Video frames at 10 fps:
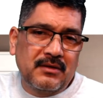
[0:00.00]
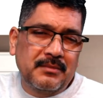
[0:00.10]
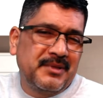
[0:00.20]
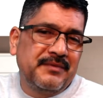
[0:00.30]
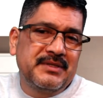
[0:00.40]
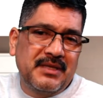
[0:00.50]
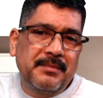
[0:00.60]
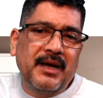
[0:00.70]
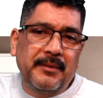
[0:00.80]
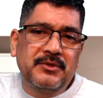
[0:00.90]
a PVC
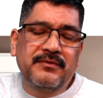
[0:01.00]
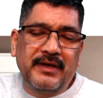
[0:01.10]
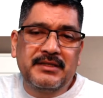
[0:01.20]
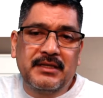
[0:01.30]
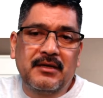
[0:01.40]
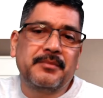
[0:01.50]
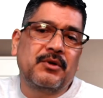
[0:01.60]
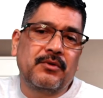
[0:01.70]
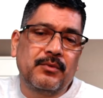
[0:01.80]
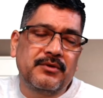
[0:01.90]
pipe to vent it up through
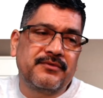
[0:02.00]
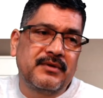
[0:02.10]
the roof.